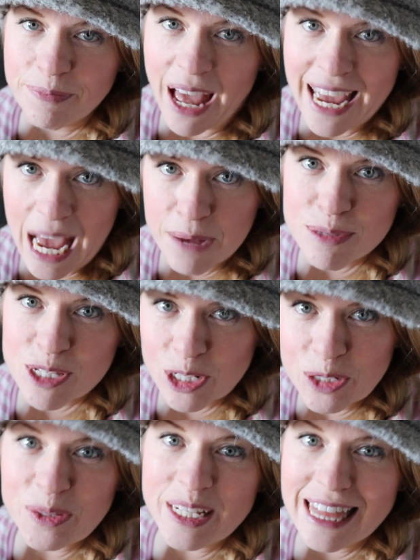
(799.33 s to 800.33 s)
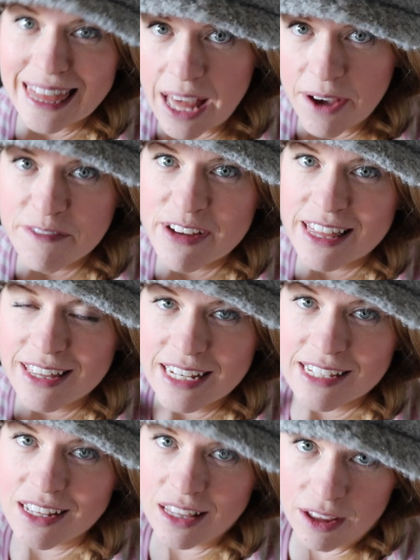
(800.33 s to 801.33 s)
I absolutely love
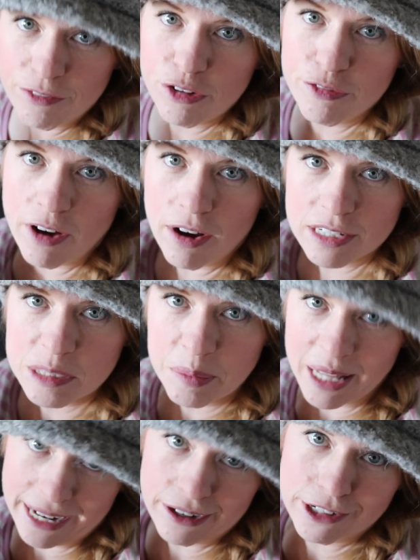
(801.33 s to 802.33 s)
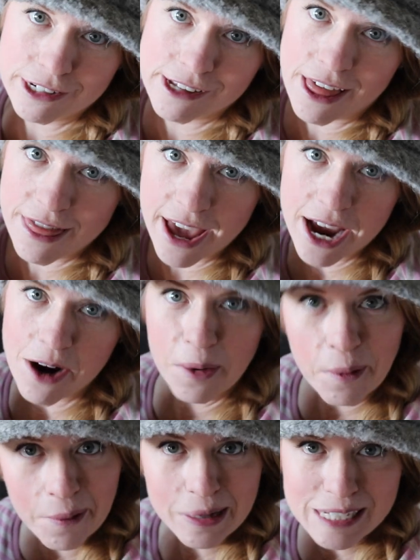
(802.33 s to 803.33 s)
these Clever Fox planners. They
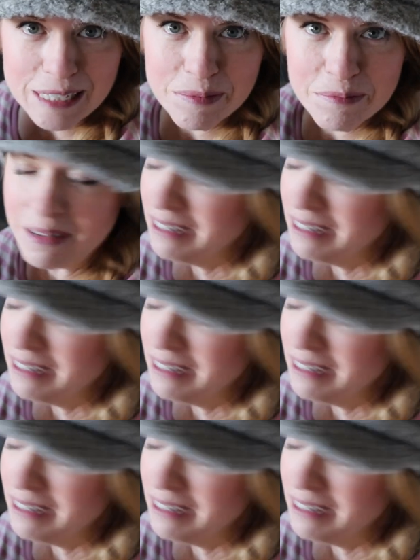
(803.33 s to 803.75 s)
are awesome.